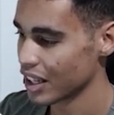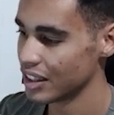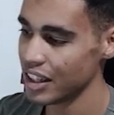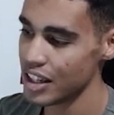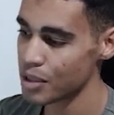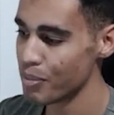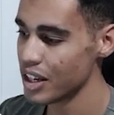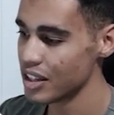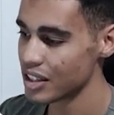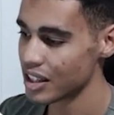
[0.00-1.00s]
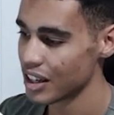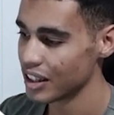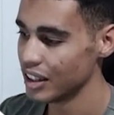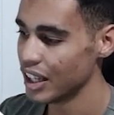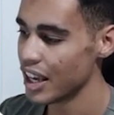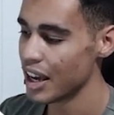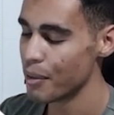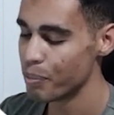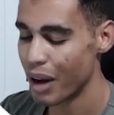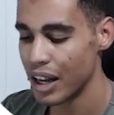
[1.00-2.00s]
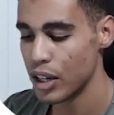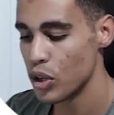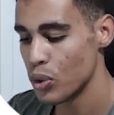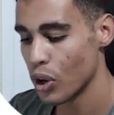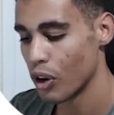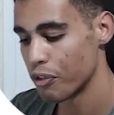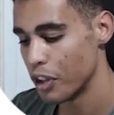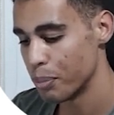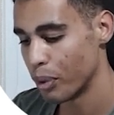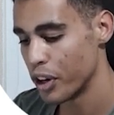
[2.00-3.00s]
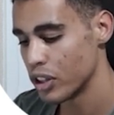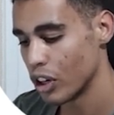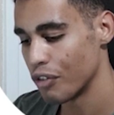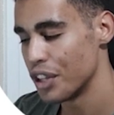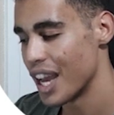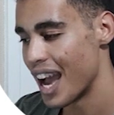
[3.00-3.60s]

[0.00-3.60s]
This means the value of the point of the